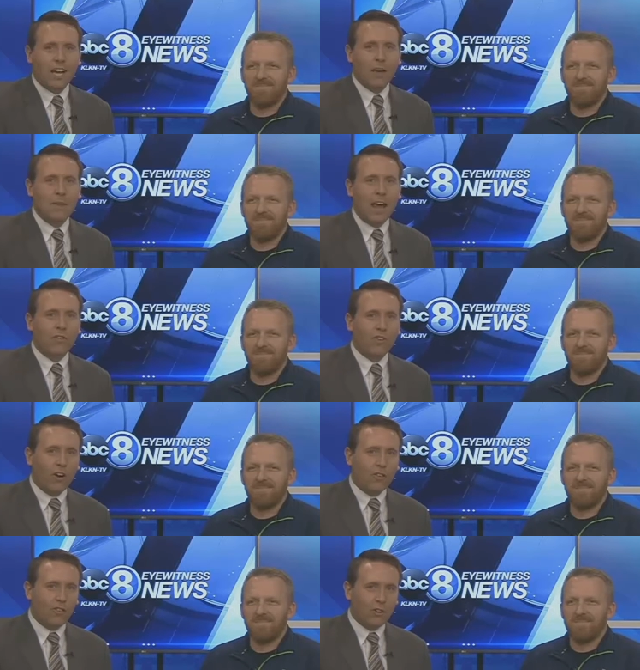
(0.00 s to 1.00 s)
Speaker 1: Time now
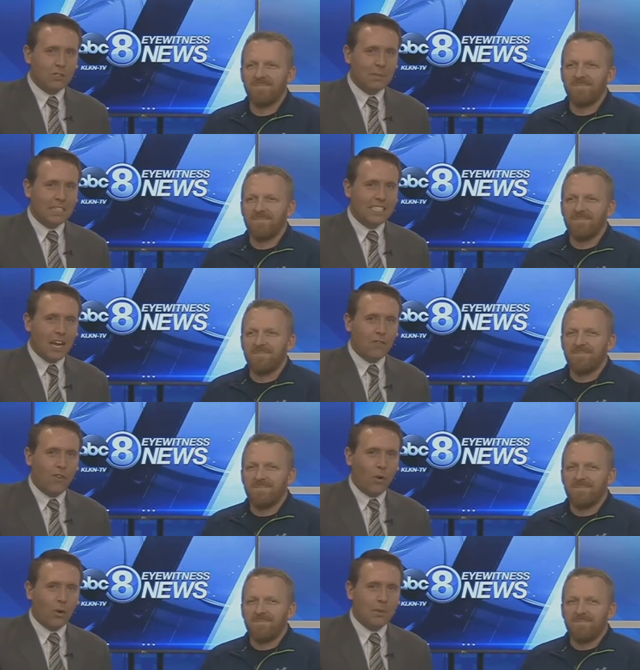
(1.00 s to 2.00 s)
for our first
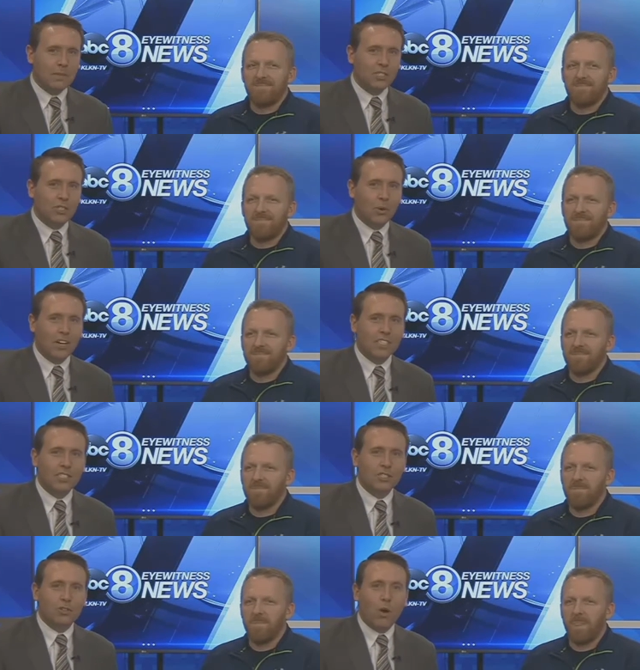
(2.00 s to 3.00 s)
midday forum, and
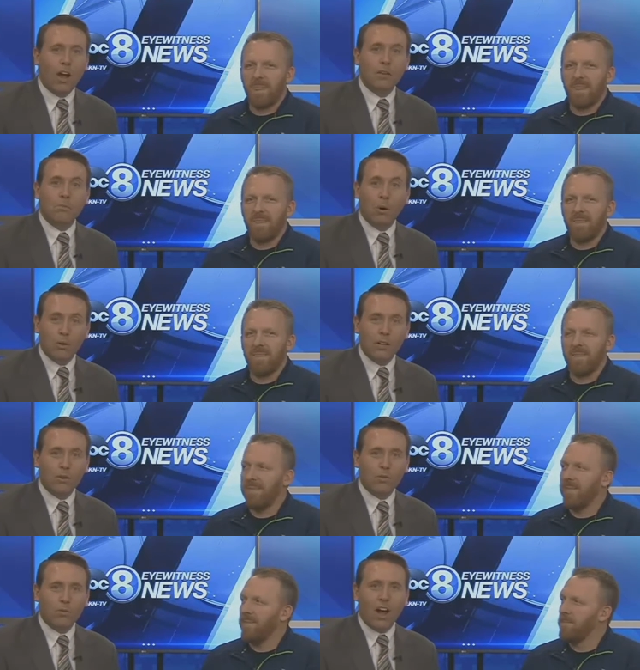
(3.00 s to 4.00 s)
joining us is Ryan
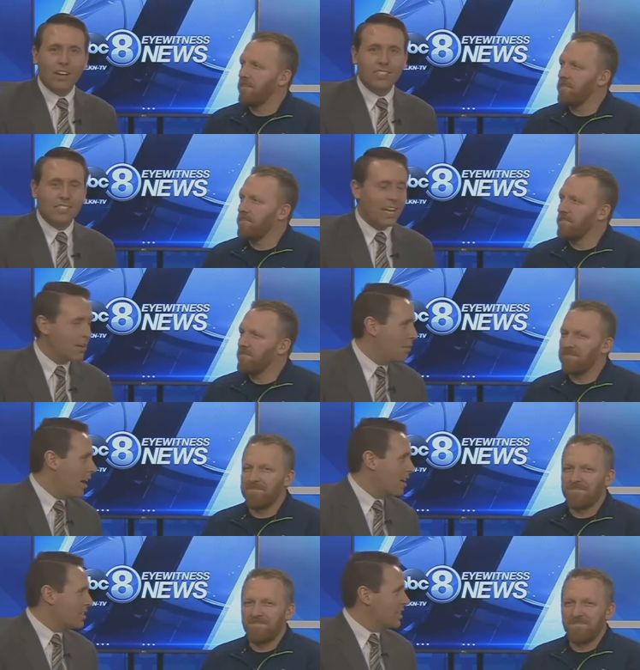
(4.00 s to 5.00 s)
Moling with Rock
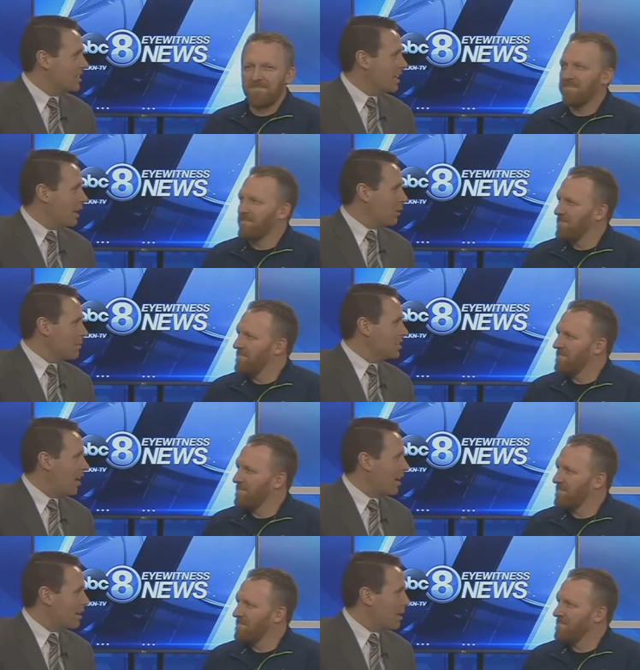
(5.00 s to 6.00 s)
Steady Boxing. And today we're going
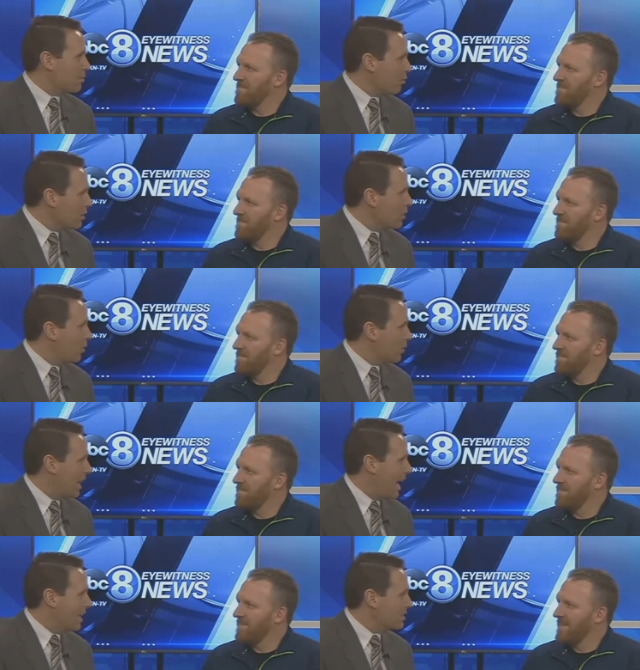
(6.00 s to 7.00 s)
to be talking about a pretty
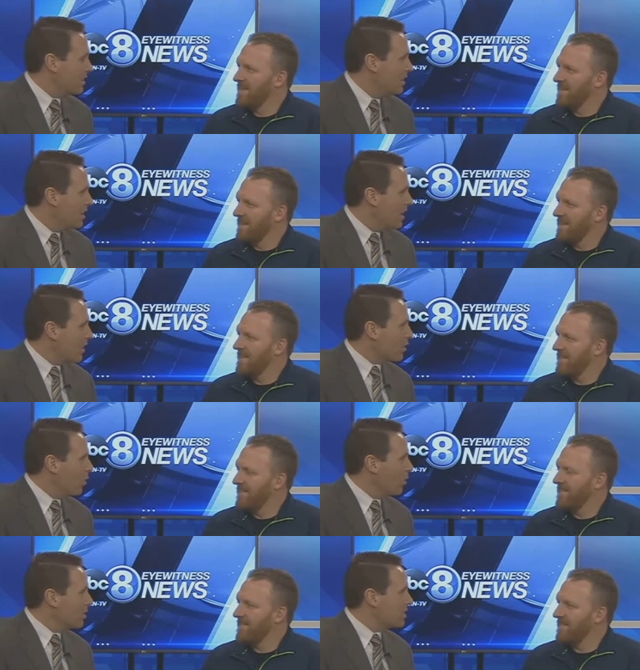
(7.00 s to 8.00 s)
cool class,
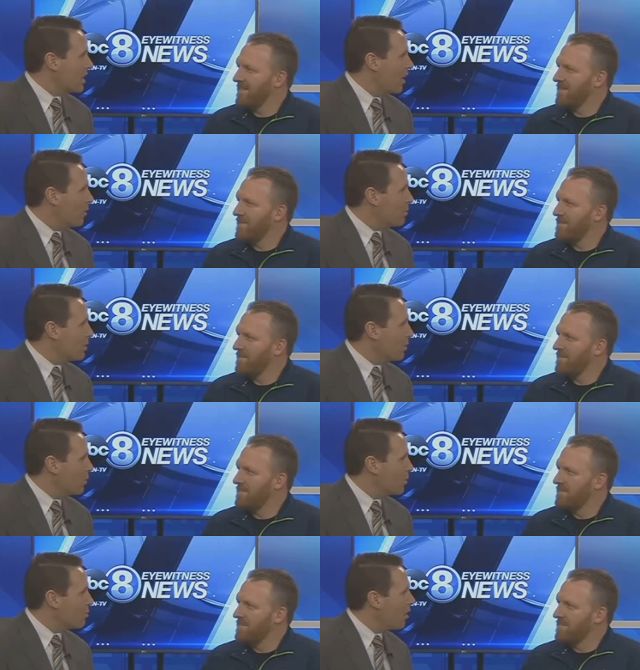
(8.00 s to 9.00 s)
and the goal is to help
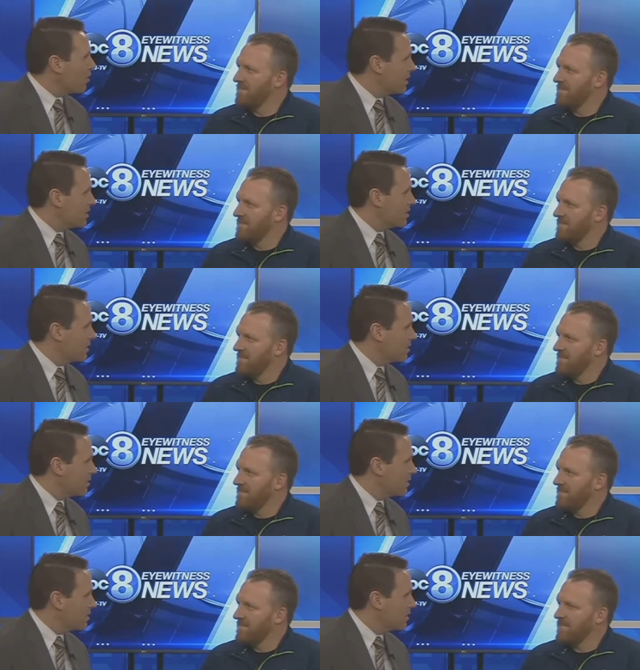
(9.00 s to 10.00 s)
people with
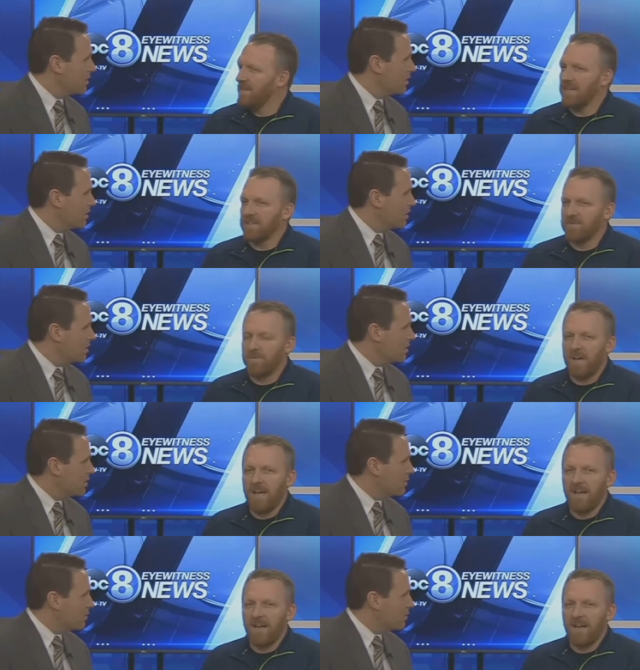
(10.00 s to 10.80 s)
Parkinson's.
Speaker 2: Yes, we